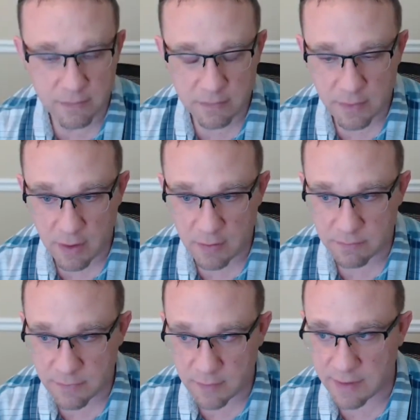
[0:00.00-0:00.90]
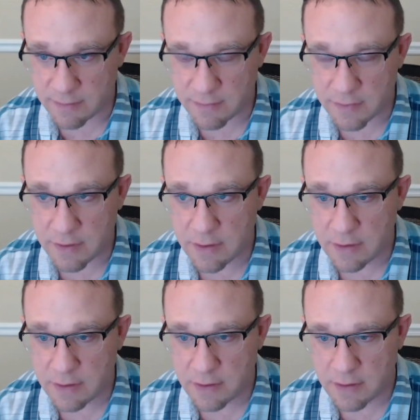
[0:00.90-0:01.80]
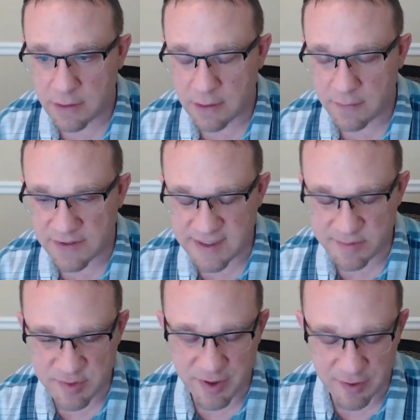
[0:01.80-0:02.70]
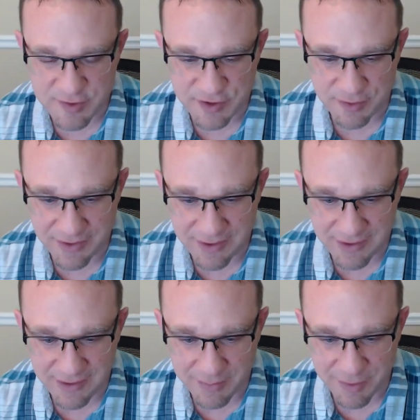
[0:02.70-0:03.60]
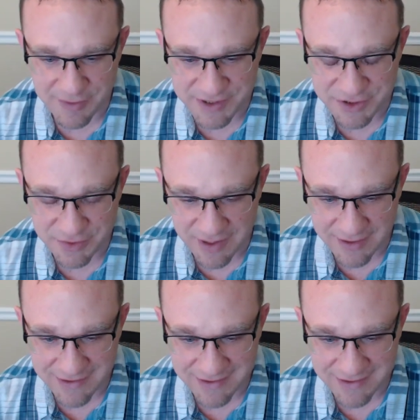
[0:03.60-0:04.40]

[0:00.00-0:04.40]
Oh, okay. That seems to be also an emerging trend.